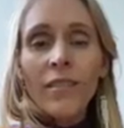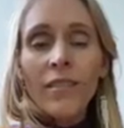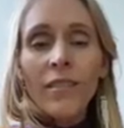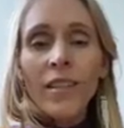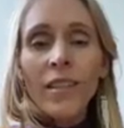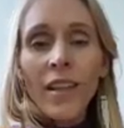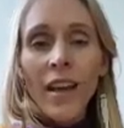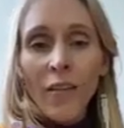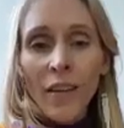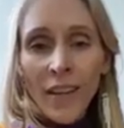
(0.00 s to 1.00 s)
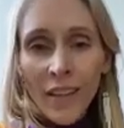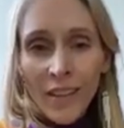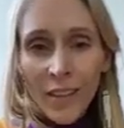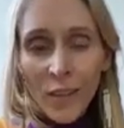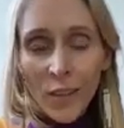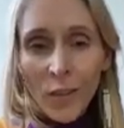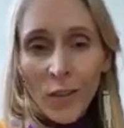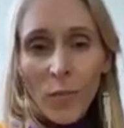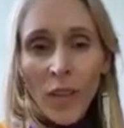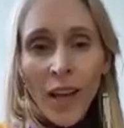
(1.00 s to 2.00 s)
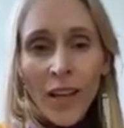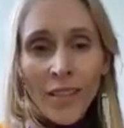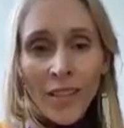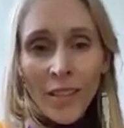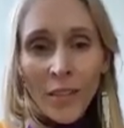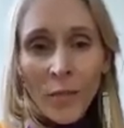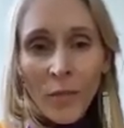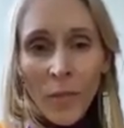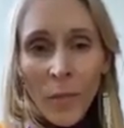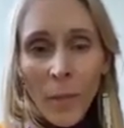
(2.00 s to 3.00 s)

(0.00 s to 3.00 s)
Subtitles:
And allowing it to blossom